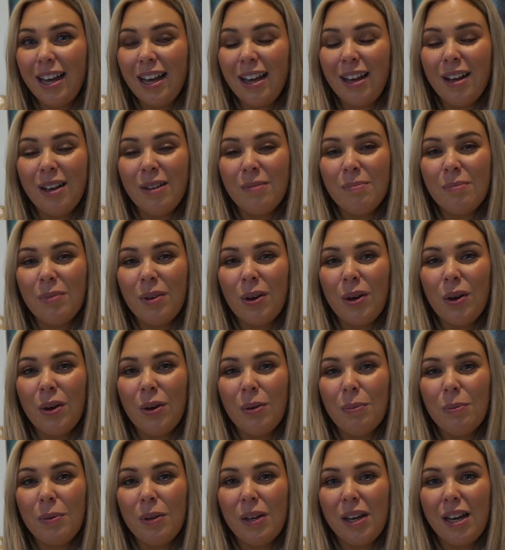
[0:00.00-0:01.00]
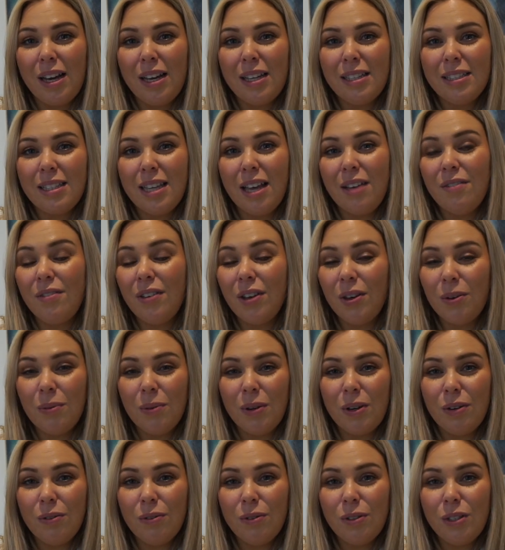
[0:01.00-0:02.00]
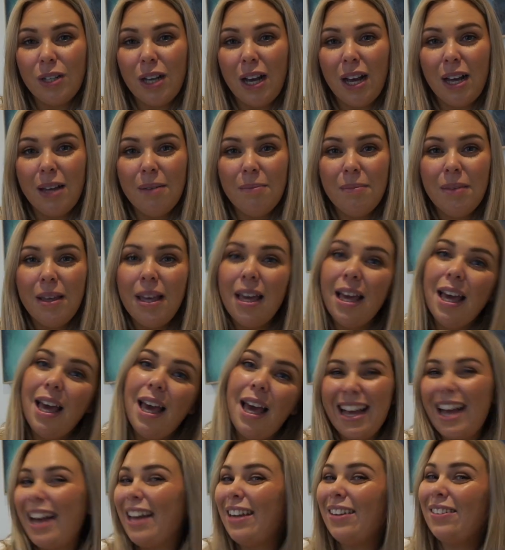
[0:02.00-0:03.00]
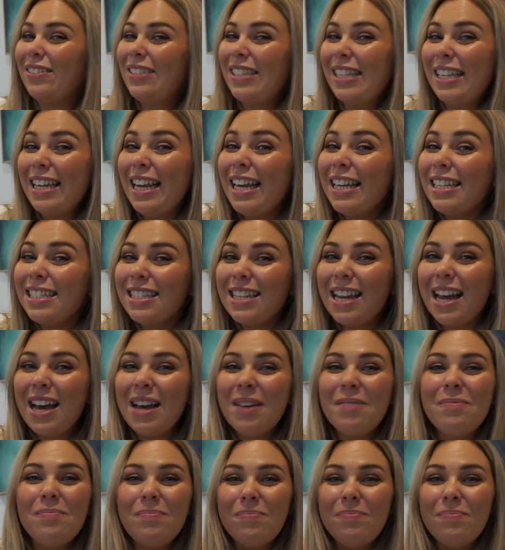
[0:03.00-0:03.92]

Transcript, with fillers: Um, hope you guys have a wonderful time and I'll see you next time.